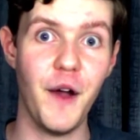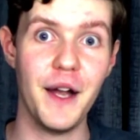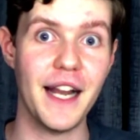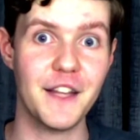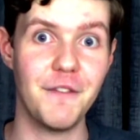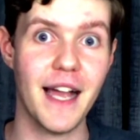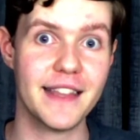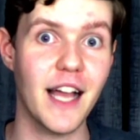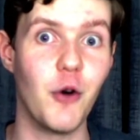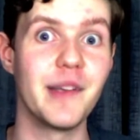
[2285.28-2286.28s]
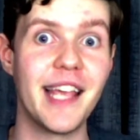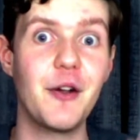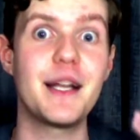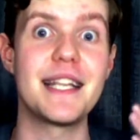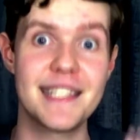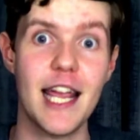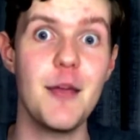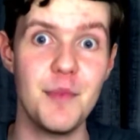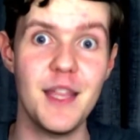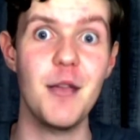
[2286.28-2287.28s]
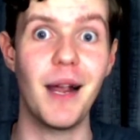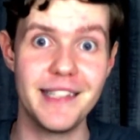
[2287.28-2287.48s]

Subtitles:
fun at the fact that I was hearing the same thing